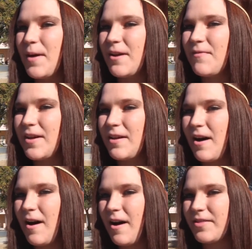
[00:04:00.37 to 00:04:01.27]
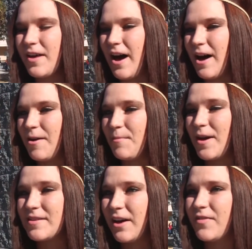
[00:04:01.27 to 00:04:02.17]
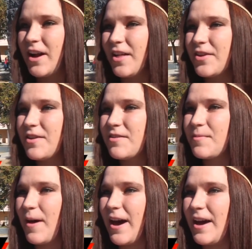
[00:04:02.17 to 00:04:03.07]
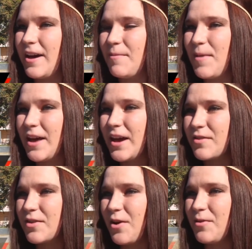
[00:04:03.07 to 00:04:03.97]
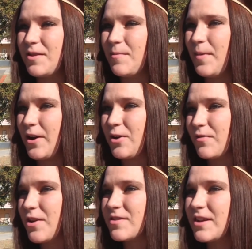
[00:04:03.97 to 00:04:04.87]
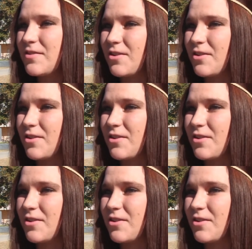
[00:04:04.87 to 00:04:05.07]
benefit uh, myself and others by making us go into better universities